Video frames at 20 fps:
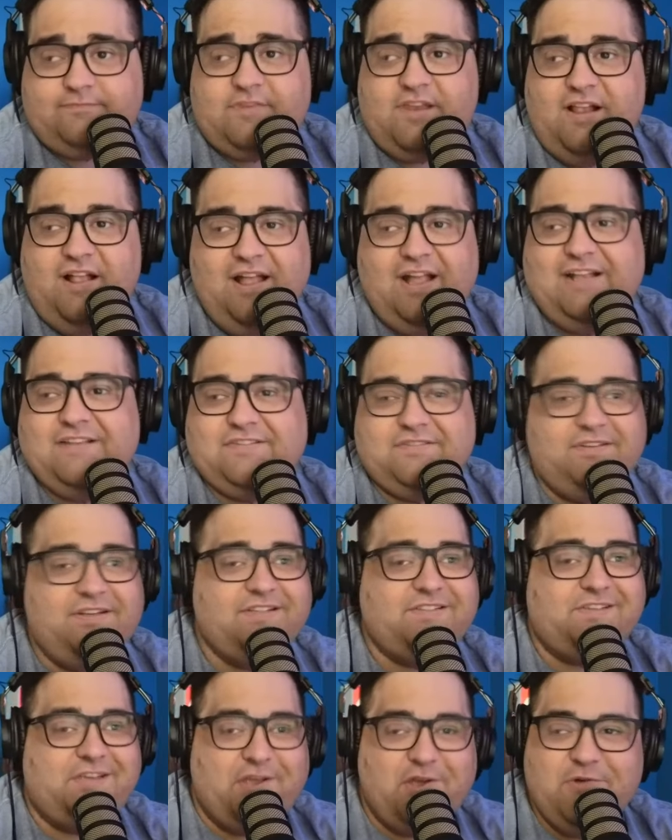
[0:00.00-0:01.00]
Like,
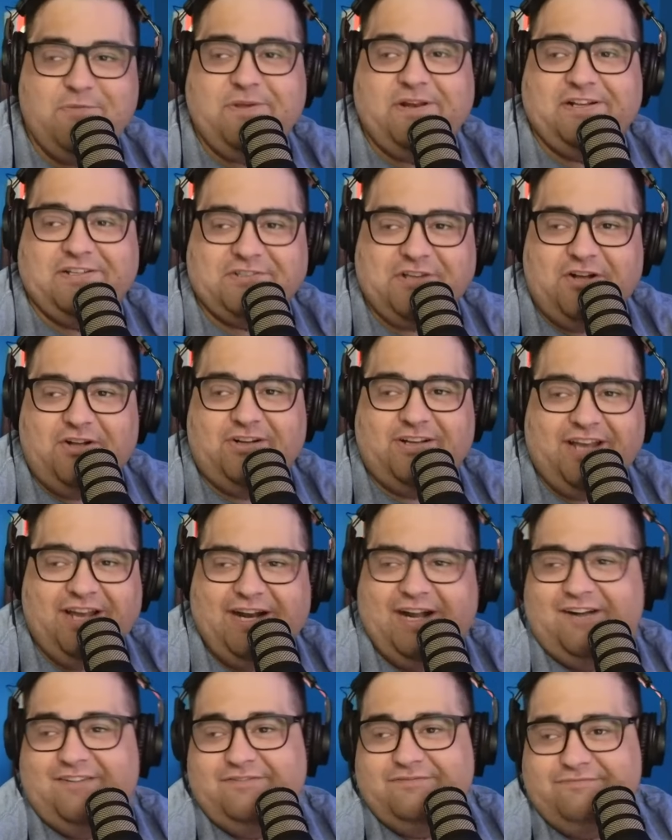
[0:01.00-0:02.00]
it's humid as all get
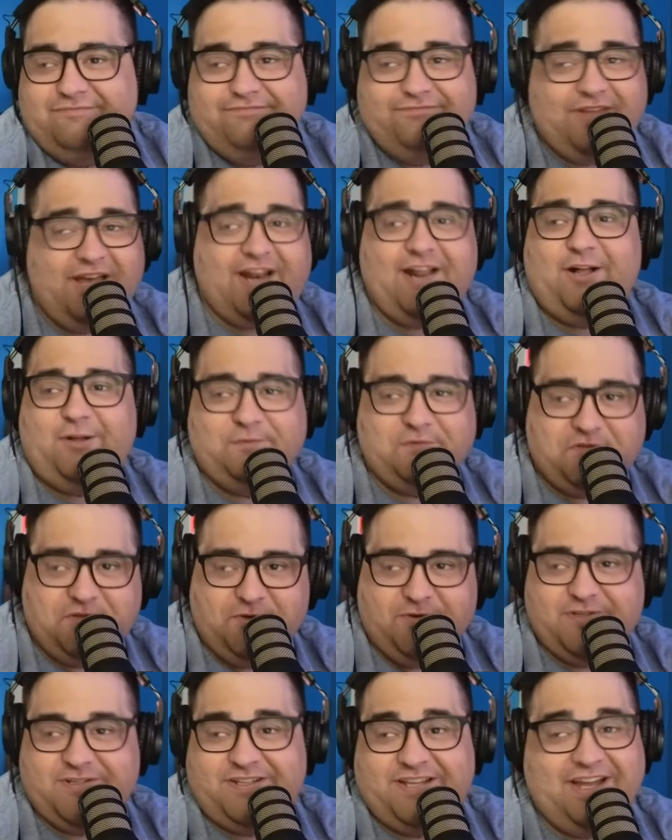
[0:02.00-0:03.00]
out. That helps
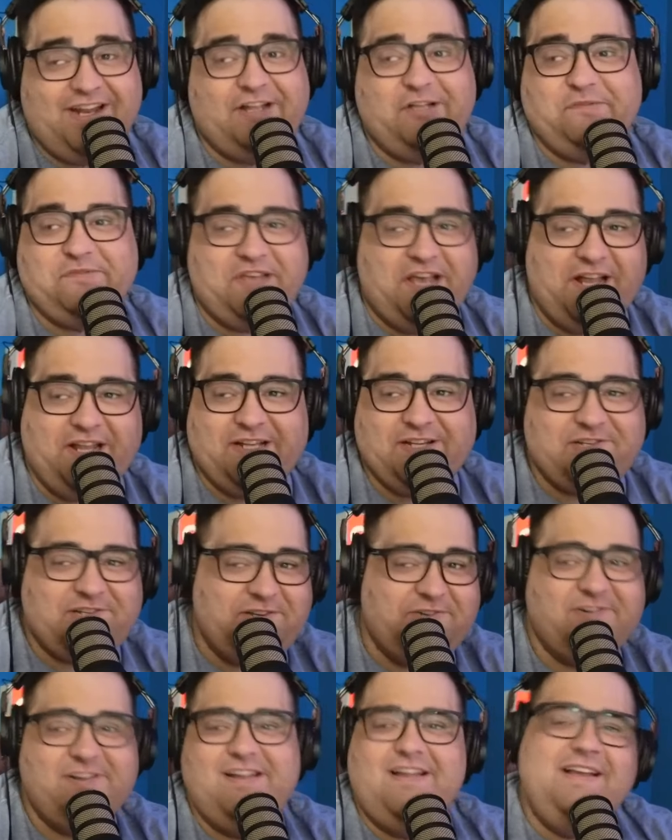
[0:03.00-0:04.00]
Georgia. That helps
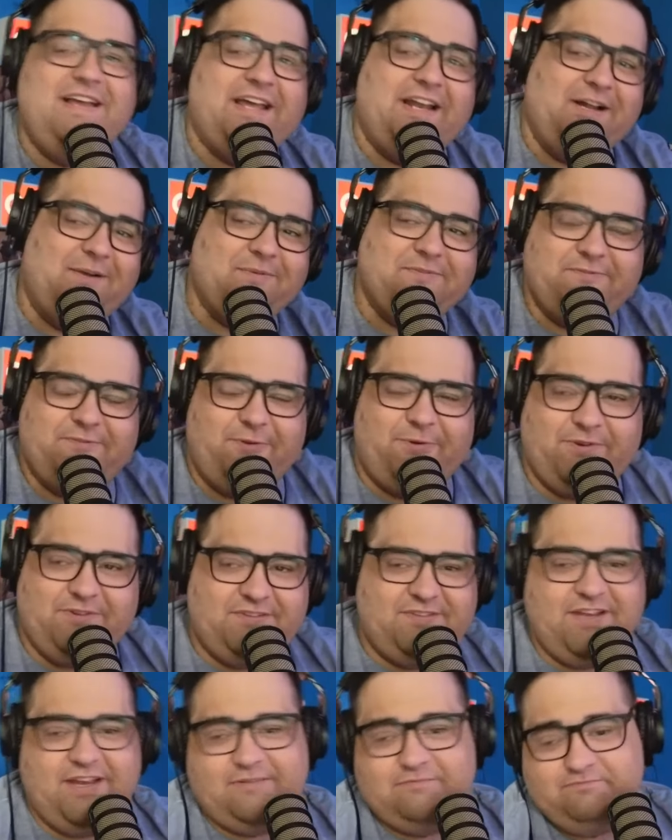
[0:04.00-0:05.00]
LSU. That helps Florida
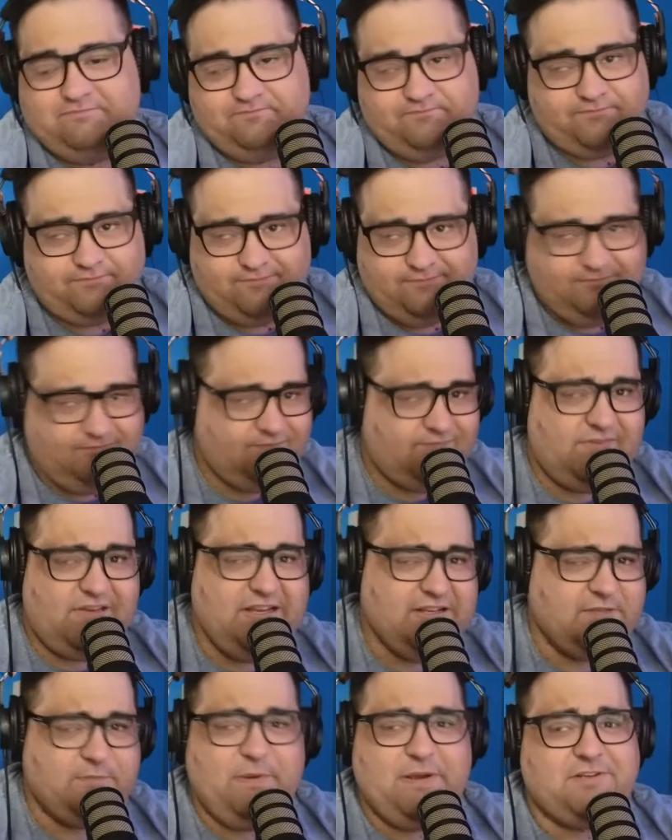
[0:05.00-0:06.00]
State.
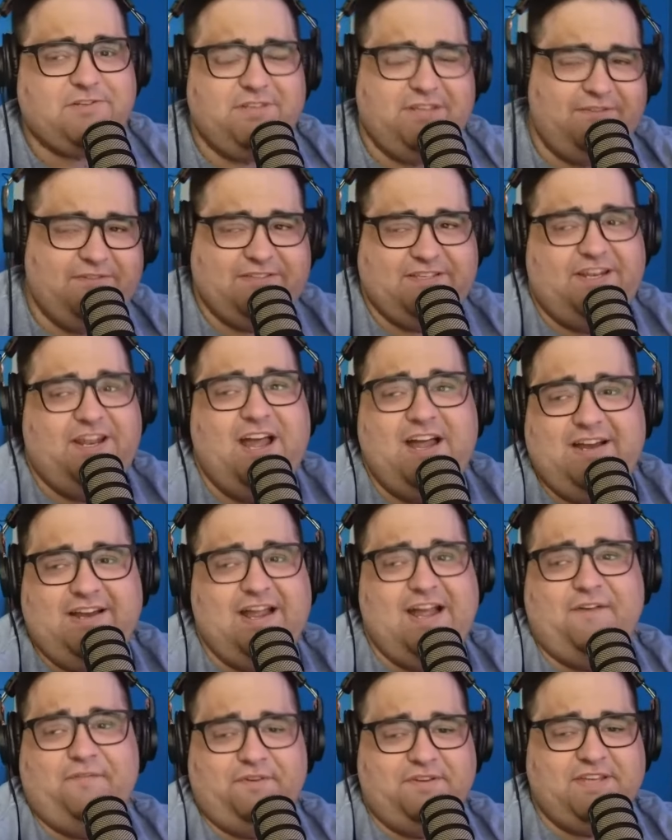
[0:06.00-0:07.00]
Especially if it's a
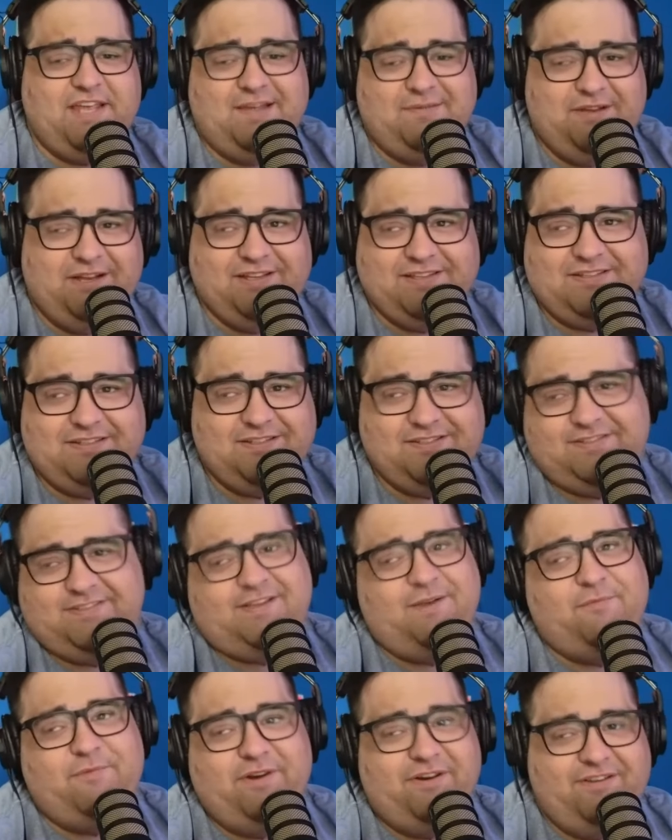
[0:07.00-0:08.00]
non-conference game against
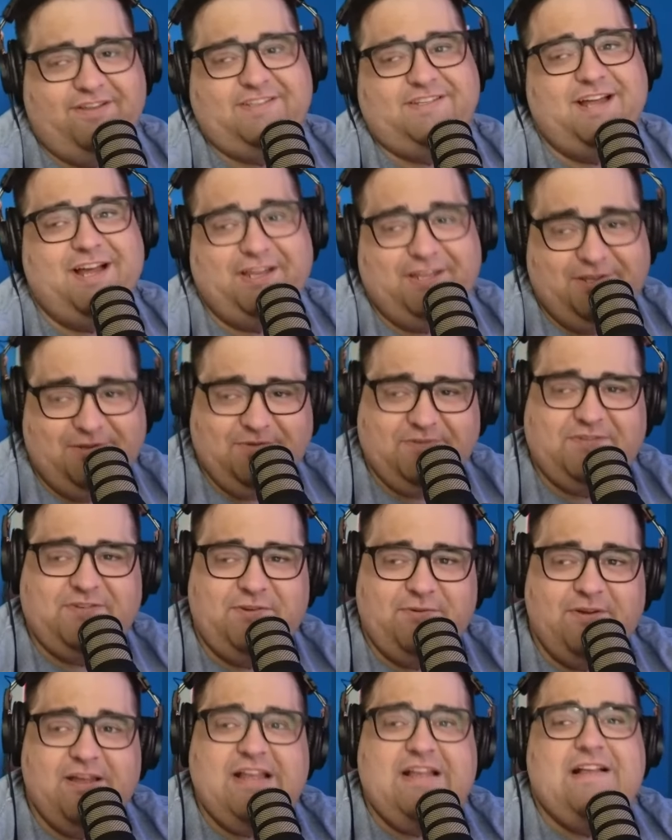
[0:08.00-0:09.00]
somewhere that's not used
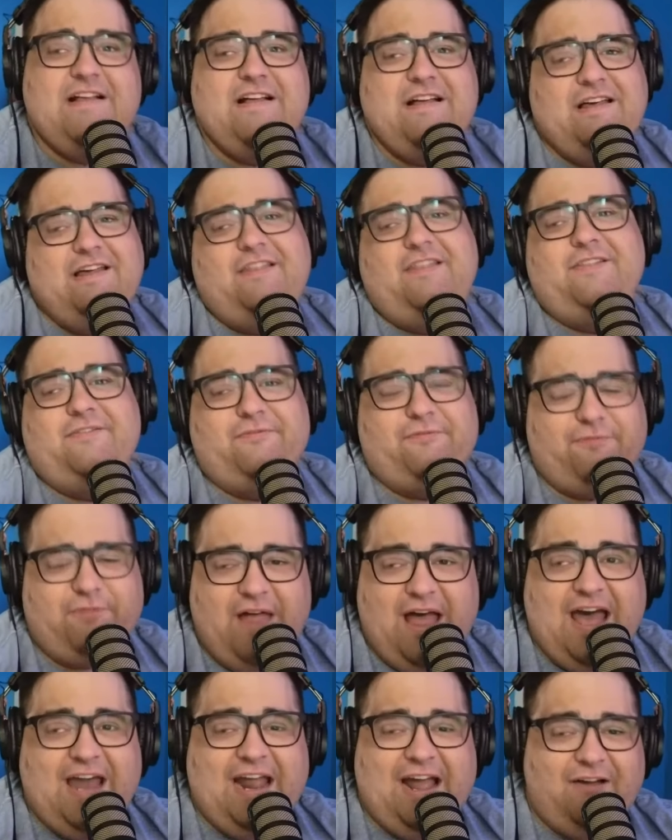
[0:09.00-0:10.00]
to the
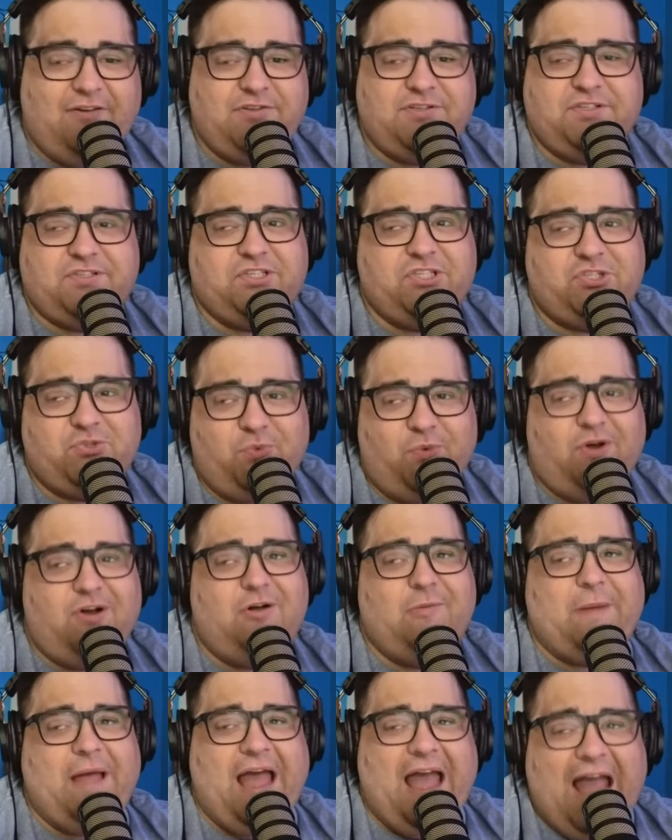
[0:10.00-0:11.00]
flat-out just
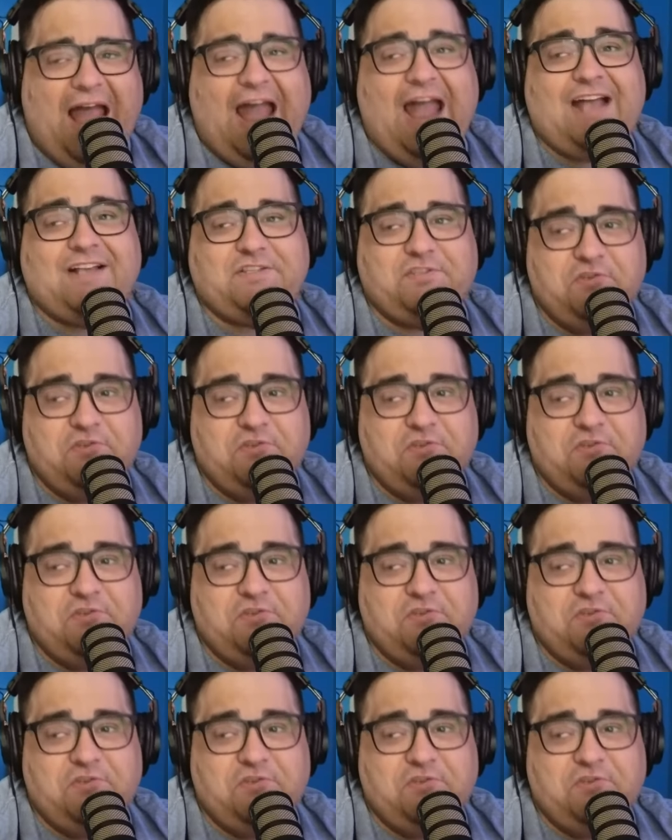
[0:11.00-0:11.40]
swamp ass